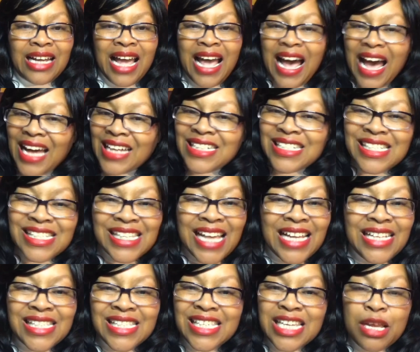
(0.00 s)
I didn't say
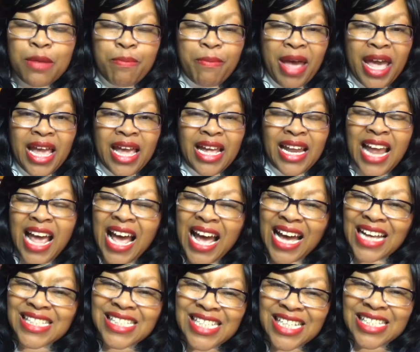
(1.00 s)
seek man, I
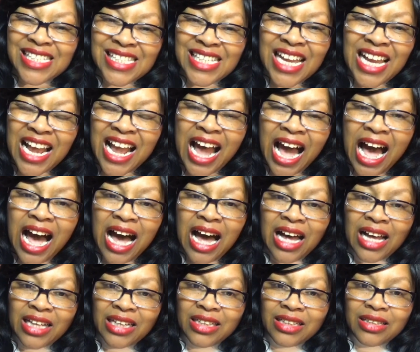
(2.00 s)
said seek God
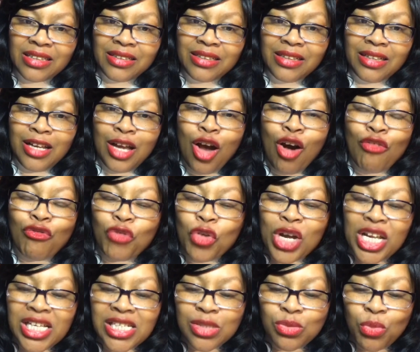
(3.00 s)
for
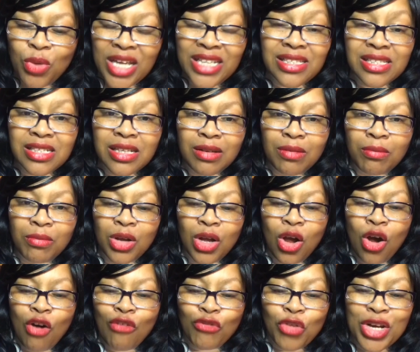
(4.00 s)
his wisdom,
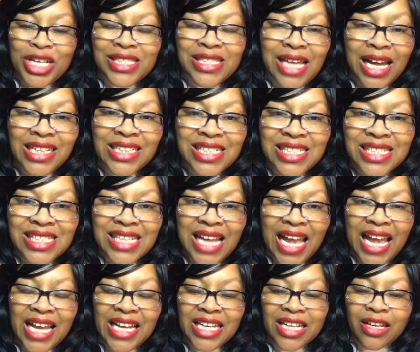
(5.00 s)
for his
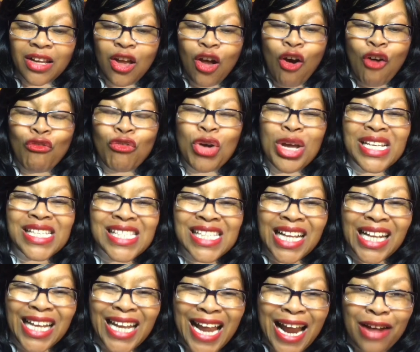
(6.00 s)
understanding, for his
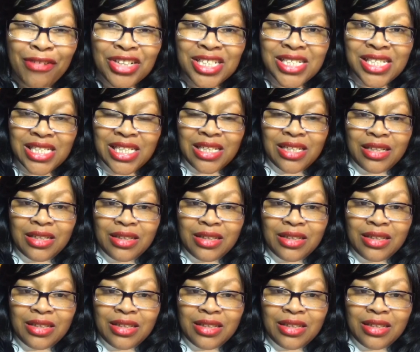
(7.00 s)
clarity.